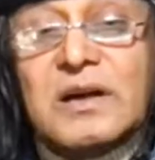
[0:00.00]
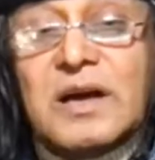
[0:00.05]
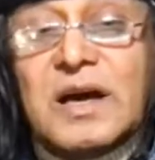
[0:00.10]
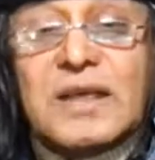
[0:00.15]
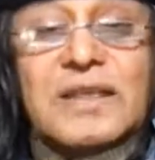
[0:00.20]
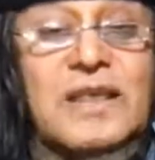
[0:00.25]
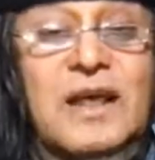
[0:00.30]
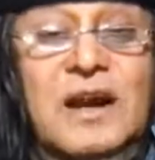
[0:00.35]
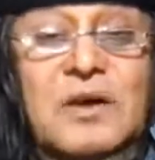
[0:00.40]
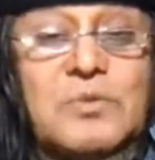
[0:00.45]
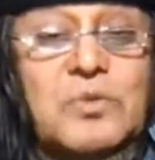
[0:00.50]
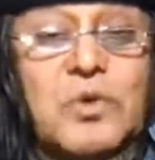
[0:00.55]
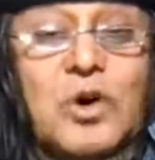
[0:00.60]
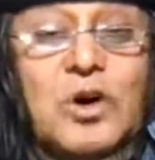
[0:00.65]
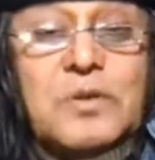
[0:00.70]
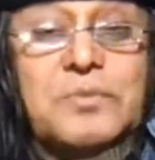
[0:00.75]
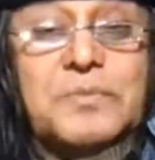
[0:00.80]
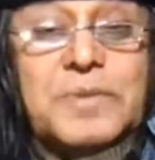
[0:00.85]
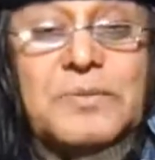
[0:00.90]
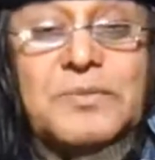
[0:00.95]
And there are
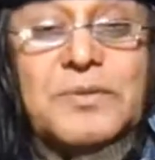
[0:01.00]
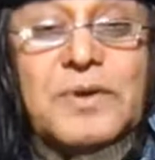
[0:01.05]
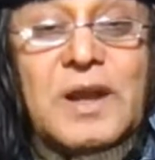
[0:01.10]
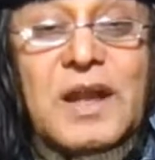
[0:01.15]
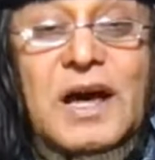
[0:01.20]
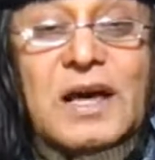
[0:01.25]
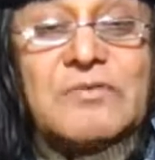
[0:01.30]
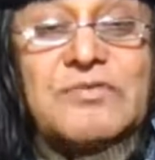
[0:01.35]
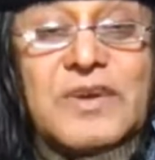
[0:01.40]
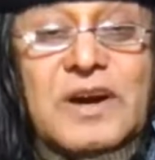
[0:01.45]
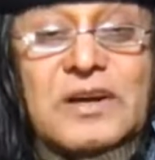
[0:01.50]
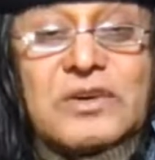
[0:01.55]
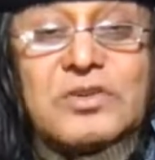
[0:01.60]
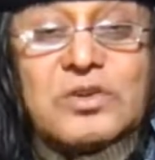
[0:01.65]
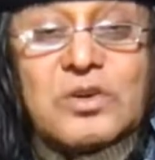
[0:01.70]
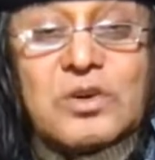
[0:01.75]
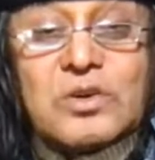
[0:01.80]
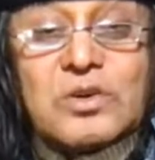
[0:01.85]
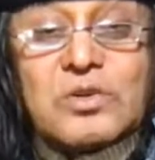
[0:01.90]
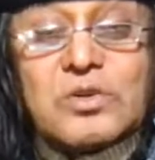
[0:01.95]
more people like Fred
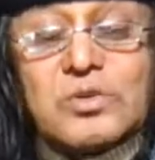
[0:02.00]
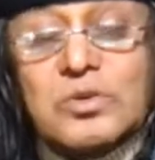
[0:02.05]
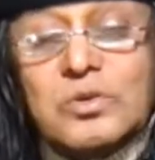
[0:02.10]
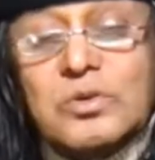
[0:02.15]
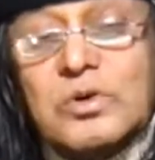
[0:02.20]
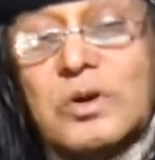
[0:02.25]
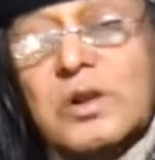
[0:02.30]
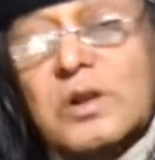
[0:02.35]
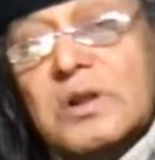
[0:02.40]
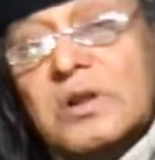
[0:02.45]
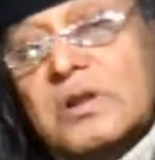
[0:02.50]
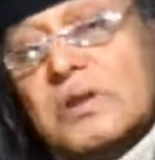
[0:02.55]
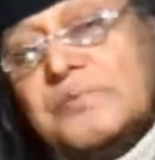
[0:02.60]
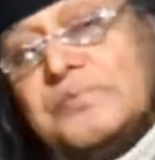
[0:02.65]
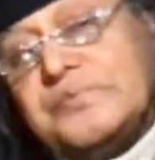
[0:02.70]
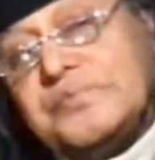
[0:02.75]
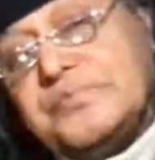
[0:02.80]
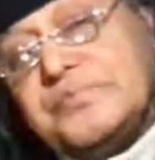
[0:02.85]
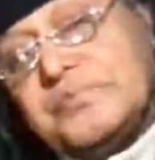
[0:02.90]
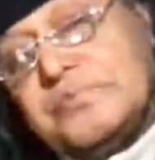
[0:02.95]
Short who,
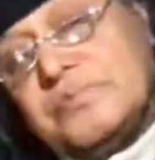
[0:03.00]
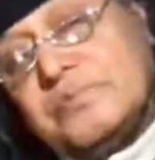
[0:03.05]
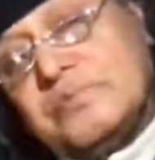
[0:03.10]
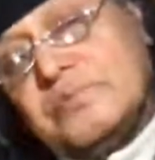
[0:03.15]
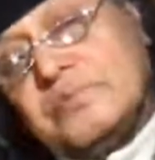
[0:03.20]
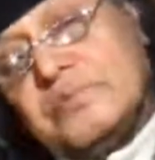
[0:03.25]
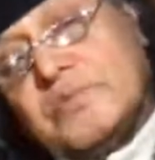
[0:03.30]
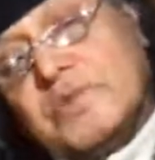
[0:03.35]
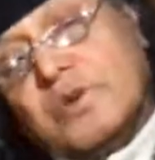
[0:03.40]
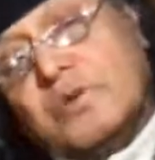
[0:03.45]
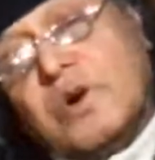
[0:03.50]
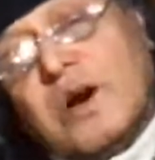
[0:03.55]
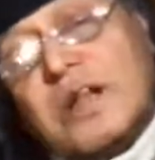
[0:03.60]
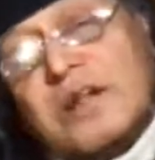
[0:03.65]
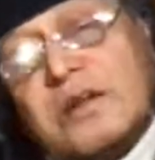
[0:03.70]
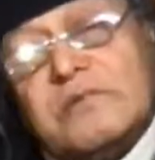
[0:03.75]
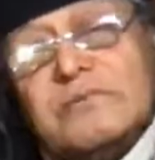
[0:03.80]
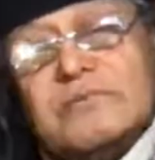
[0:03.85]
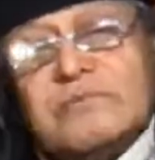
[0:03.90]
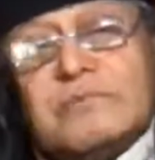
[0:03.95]

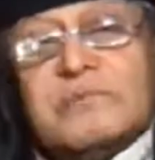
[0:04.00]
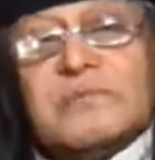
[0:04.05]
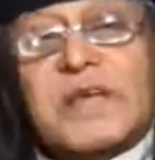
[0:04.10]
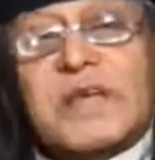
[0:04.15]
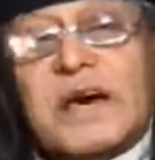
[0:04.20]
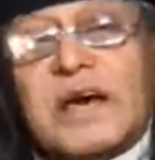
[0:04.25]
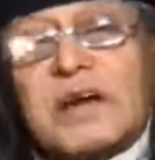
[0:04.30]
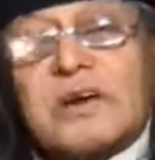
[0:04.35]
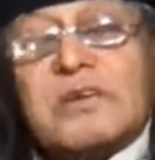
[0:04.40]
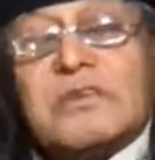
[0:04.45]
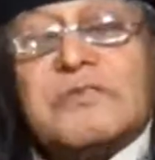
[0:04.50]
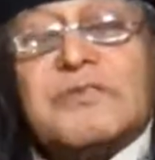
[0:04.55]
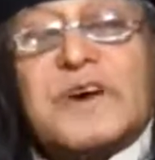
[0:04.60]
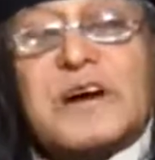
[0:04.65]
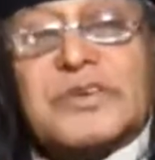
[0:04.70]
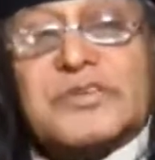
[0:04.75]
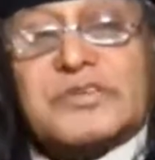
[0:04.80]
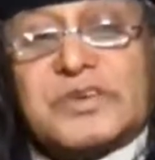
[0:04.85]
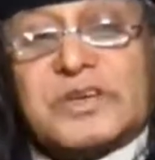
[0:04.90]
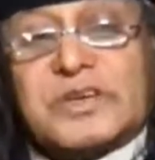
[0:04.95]
when they are
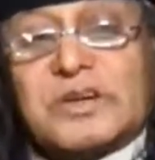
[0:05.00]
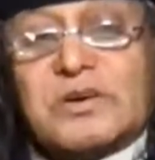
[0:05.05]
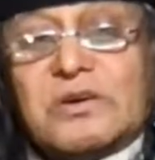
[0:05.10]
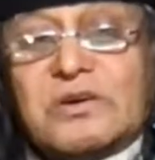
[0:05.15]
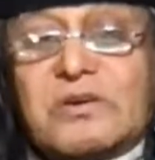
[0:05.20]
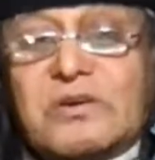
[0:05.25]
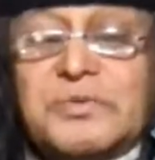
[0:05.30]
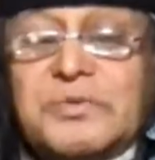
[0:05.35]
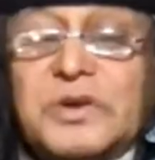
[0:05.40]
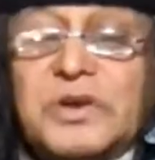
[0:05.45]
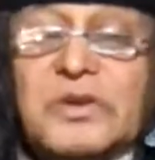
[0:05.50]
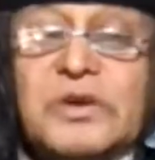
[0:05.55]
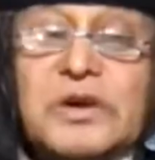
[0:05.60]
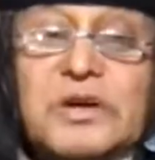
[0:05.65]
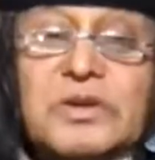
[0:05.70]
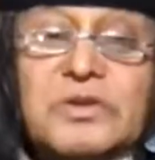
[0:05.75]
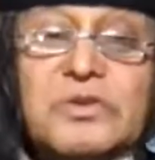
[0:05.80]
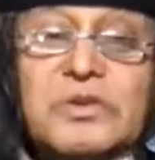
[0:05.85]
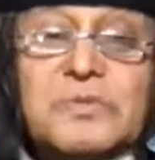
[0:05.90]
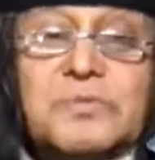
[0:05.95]
conversing or
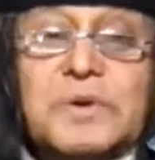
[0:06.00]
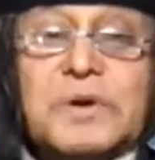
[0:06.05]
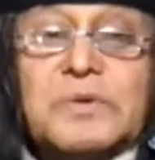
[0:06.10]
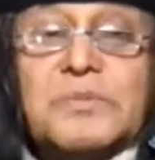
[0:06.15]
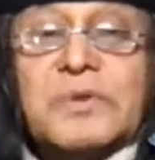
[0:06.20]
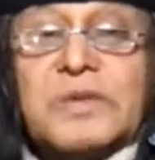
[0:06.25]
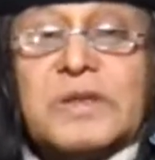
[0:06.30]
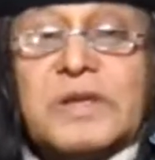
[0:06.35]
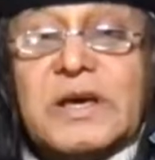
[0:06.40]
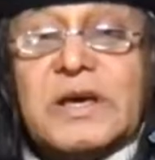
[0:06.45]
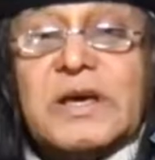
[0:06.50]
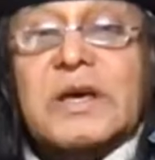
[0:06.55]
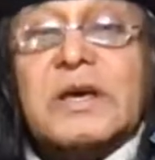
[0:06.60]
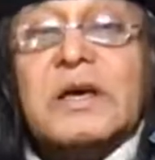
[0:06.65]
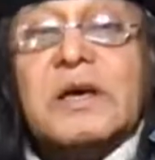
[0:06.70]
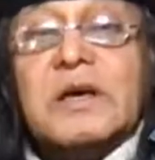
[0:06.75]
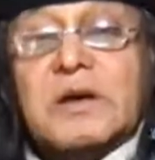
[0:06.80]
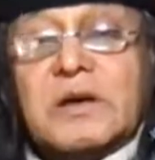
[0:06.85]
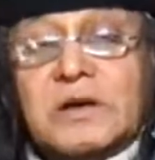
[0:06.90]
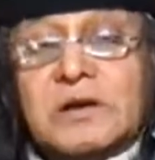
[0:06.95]
communicating with people they
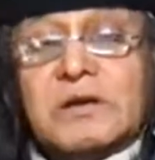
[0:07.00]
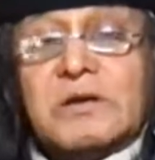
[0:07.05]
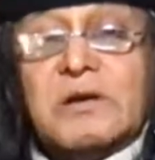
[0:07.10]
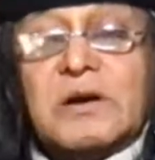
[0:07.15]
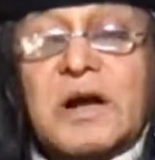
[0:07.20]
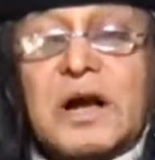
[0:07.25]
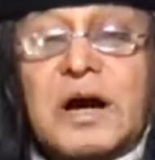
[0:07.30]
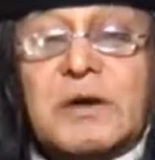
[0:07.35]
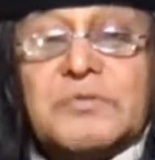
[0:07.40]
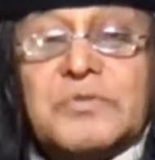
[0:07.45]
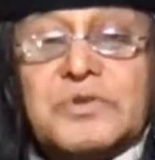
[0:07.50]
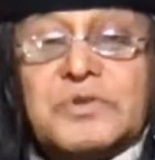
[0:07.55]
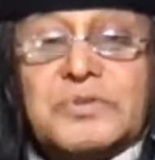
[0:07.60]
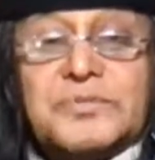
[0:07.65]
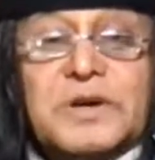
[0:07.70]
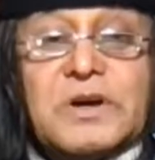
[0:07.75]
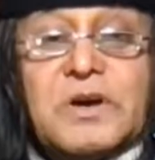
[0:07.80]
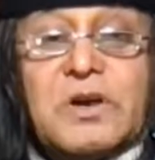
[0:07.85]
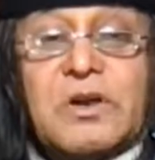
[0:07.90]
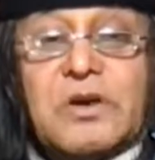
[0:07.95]
come to
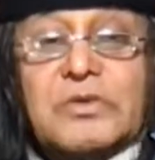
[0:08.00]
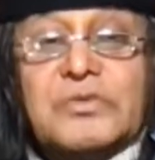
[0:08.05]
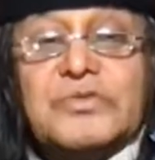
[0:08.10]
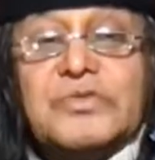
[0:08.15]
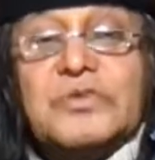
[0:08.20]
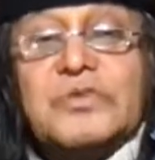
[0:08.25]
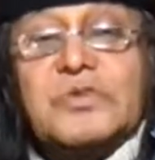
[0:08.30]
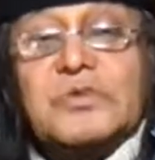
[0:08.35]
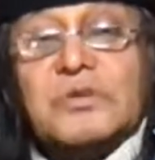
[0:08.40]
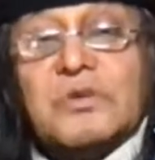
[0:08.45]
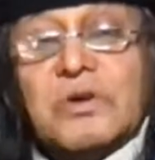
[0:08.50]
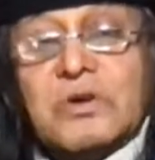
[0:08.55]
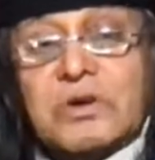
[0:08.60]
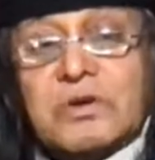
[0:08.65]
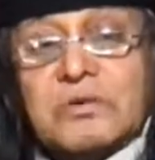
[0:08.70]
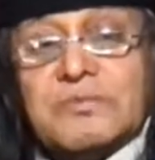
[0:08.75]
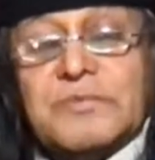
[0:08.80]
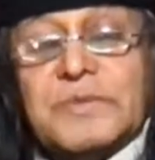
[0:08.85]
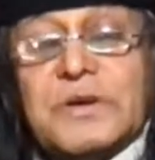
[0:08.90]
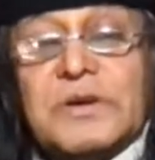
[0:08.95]
be close to
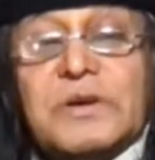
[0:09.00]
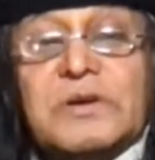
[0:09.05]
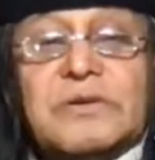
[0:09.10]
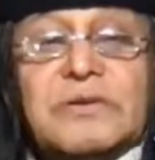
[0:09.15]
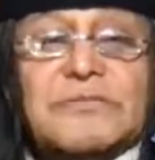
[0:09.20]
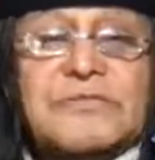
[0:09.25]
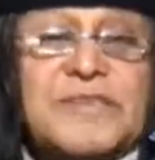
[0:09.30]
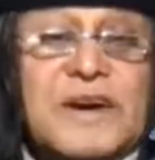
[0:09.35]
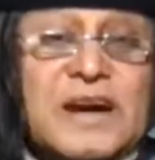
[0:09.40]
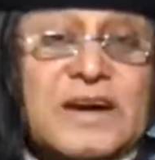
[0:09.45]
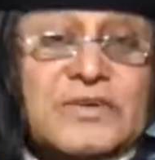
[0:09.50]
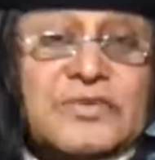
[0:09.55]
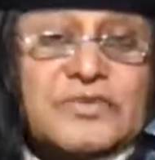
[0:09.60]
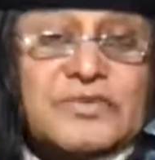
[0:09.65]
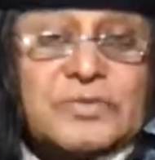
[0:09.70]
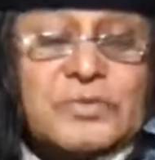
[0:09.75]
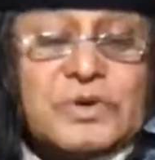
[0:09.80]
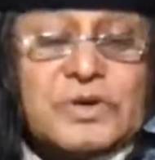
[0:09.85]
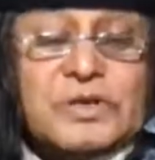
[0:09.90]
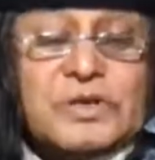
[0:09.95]
or be
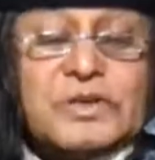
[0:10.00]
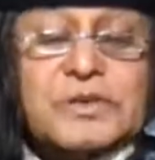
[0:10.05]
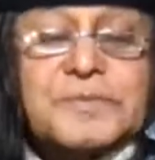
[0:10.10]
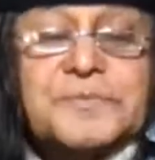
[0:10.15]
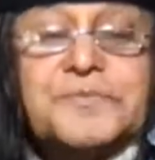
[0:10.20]
friends with,